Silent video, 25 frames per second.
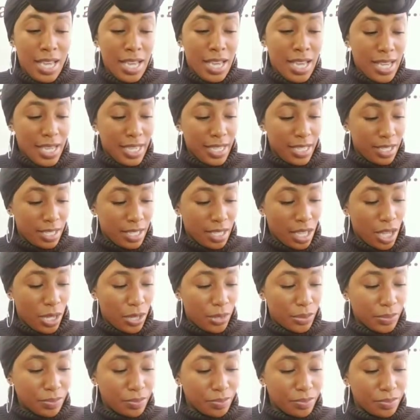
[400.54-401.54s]
And
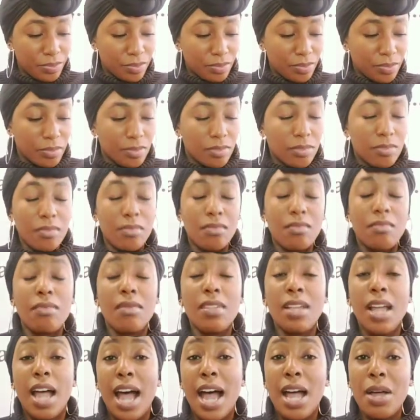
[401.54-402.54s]
so
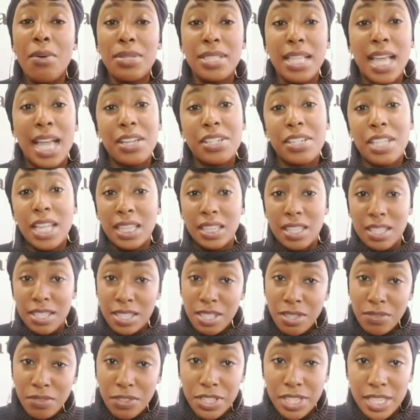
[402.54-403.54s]
I was actually at the
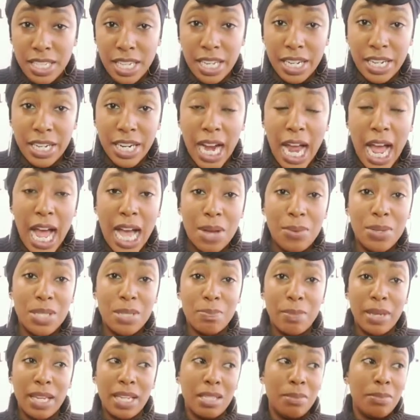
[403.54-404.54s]
silver tier. I was
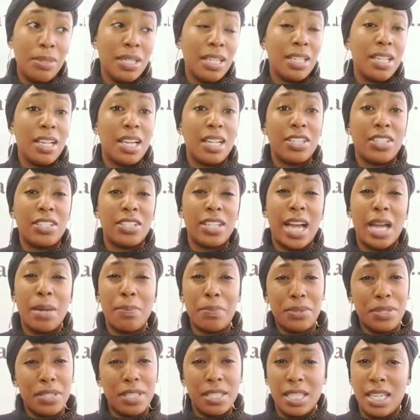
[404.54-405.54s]
maybe a shy
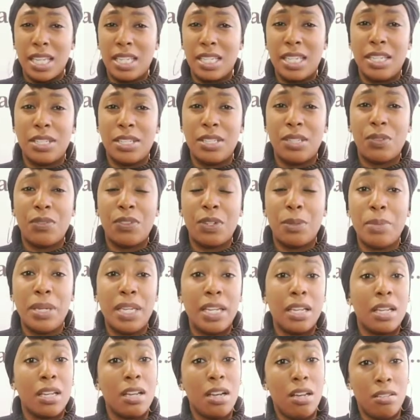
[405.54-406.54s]
percentage from
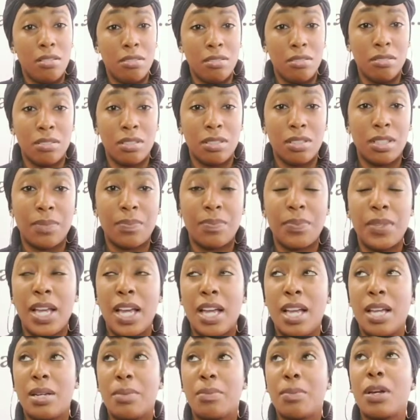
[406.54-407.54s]
being gold.
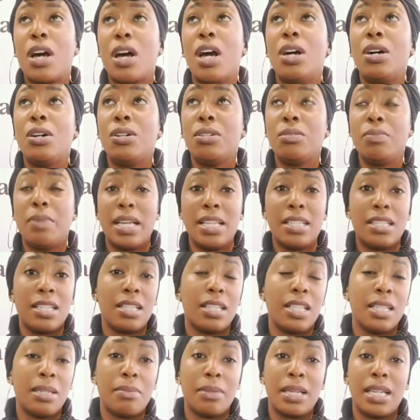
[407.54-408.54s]
Gold
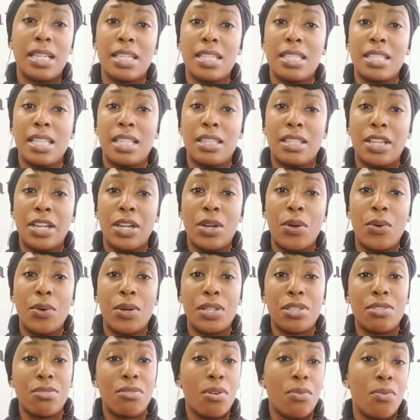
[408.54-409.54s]
basically means that they're going
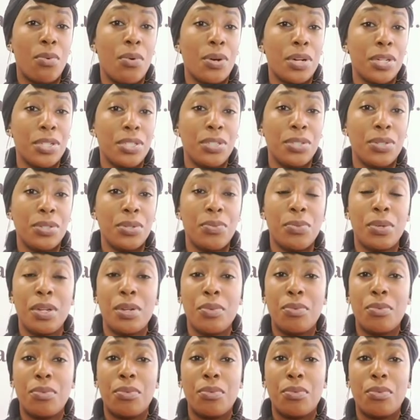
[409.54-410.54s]
to award you with
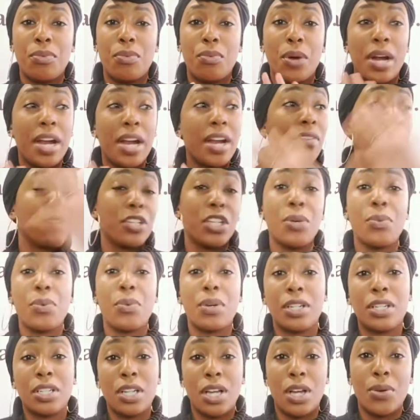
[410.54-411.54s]
wherever you want
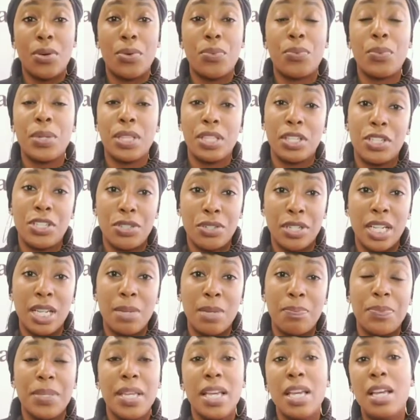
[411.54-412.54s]
to go with a
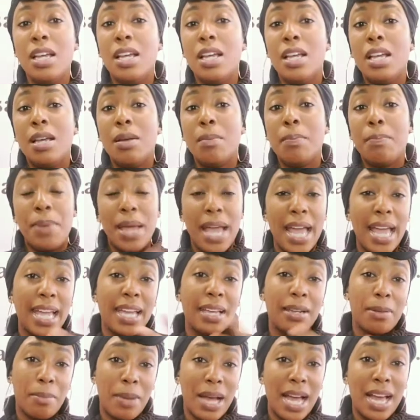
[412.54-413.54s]
trip
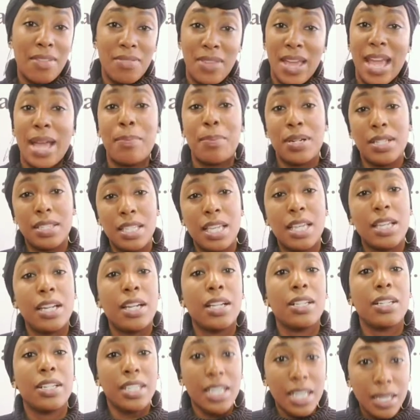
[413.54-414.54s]
paid by that
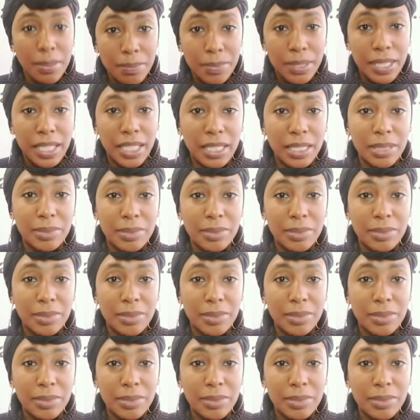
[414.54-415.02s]
particular company.